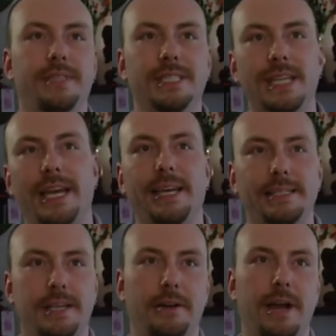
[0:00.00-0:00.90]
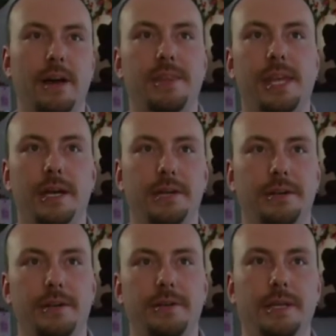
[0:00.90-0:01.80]
and psychics that are out there, you
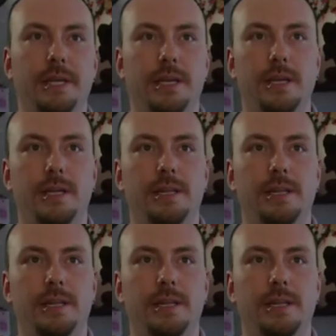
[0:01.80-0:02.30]
know, the